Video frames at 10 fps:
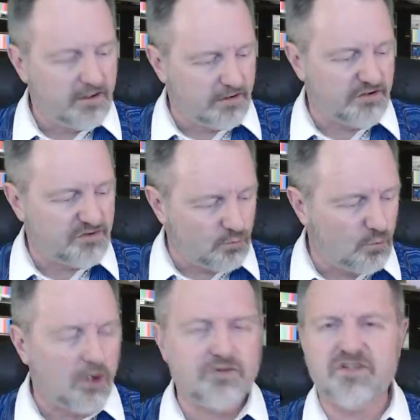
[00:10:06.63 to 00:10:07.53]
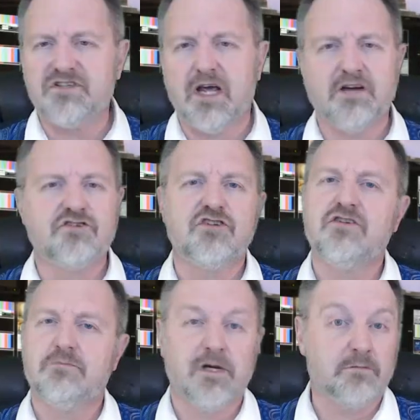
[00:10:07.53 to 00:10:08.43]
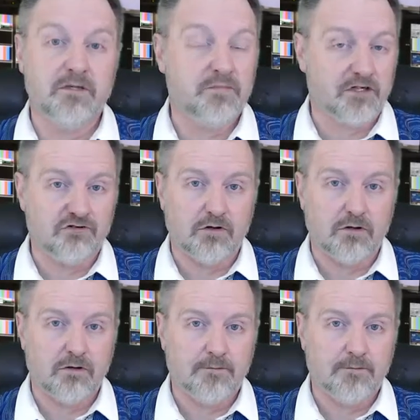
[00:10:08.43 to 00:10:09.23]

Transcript: They're just words attached to maybe a picture.